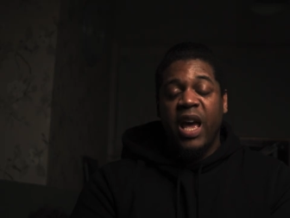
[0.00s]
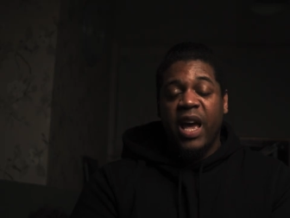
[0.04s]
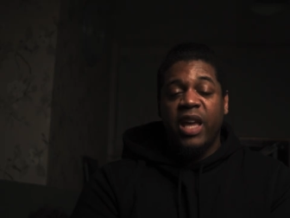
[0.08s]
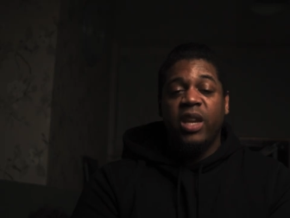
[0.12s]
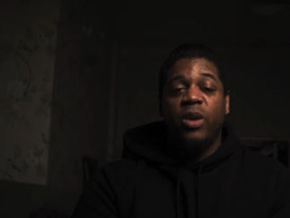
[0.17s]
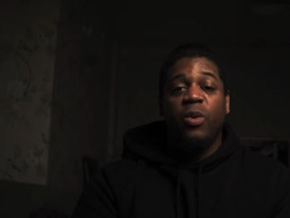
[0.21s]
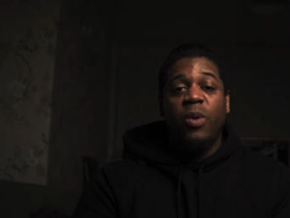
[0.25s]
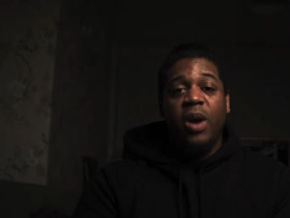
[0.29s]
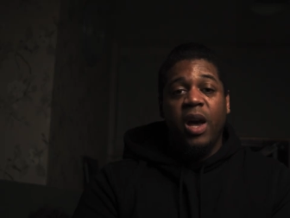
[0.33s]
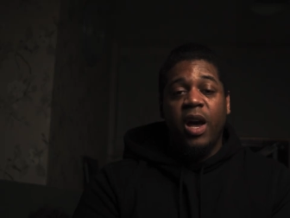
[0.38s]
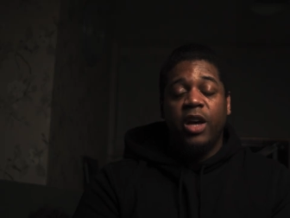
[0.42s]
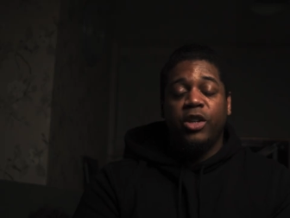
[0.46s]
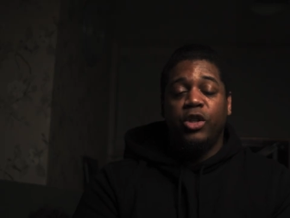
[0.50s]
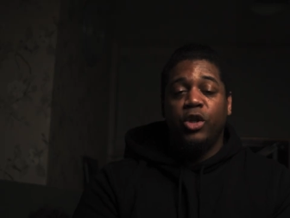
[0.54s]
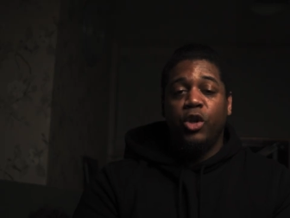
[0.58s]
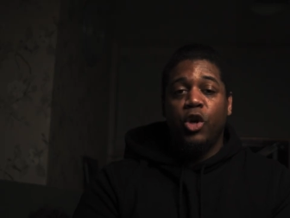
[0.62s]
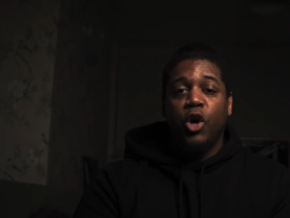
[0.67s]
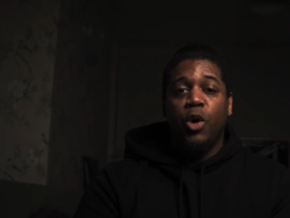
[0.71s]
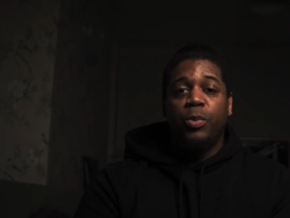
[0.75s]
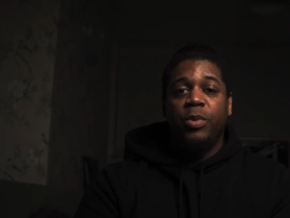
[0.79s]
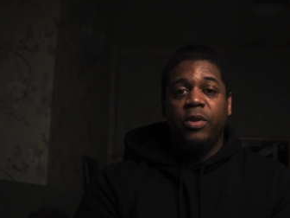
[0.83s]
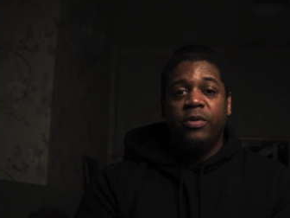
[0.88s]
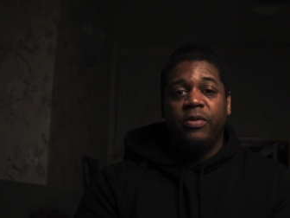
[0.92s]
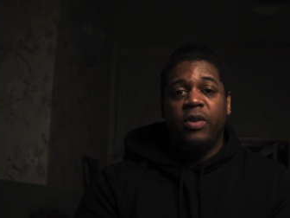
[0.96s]
Anyway, I do
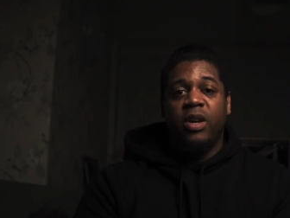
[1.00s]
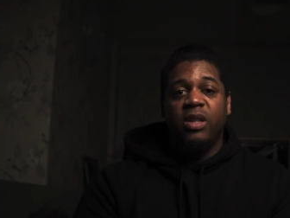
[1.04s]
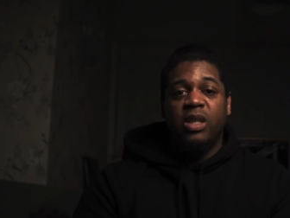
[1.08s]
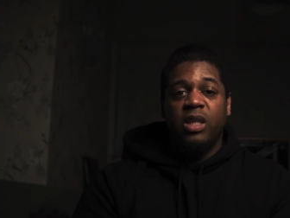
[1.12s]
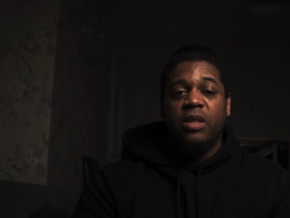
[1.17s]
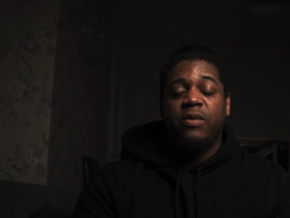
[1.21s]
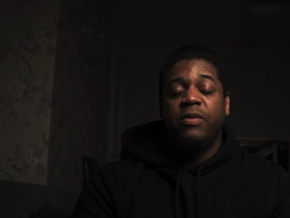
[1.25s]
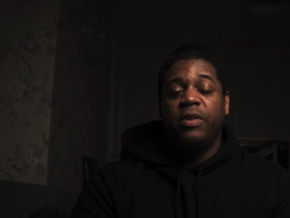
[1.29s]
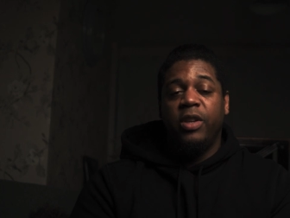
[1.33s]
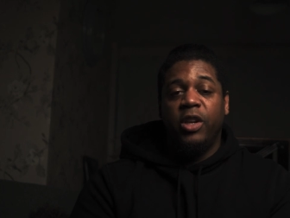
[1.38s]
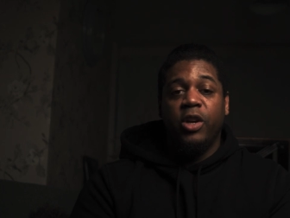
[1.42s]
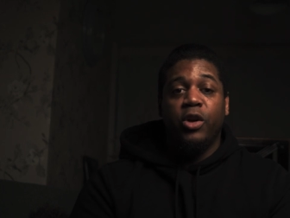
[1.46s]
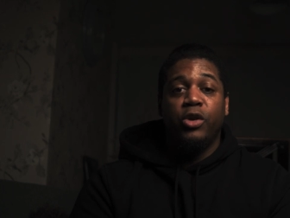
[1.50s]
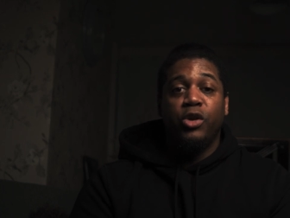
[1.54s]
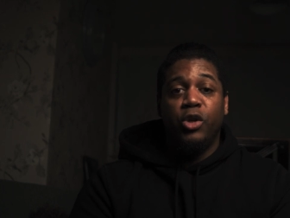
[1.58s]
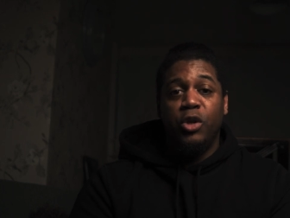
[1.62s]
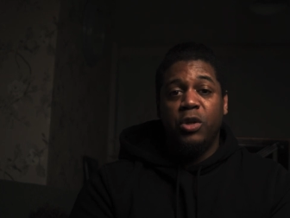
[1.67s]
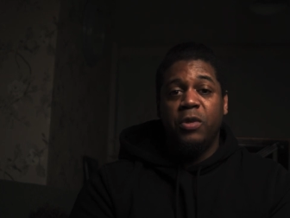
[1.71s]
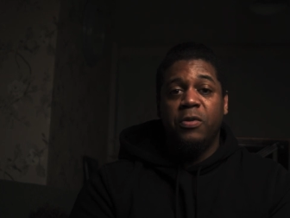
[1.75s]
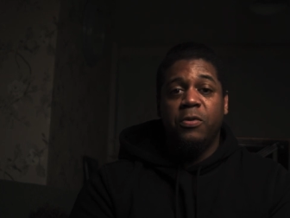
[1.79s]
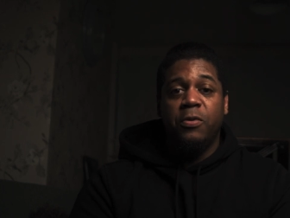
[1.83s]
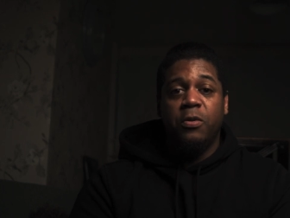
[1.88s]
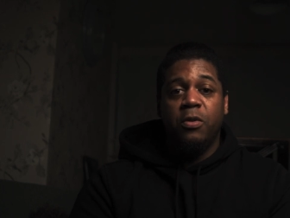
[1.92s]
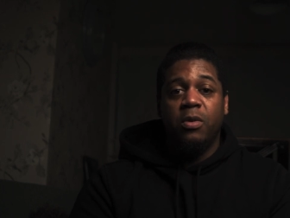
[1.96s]
hope you find this video
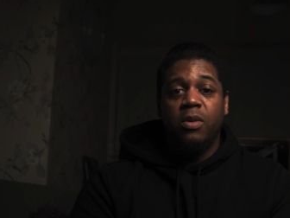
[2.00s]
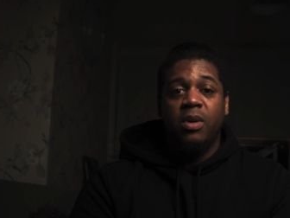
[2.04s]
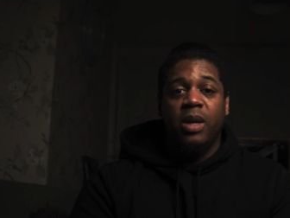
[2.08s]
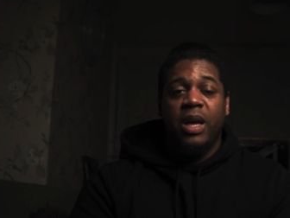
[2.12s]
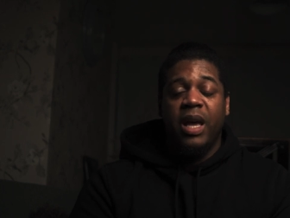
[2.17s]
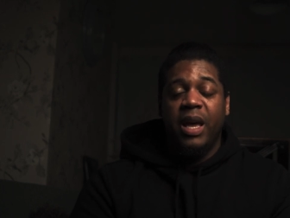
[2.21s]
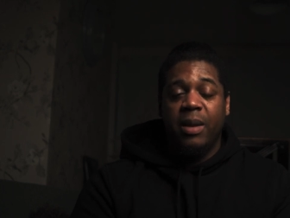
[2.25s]
useful.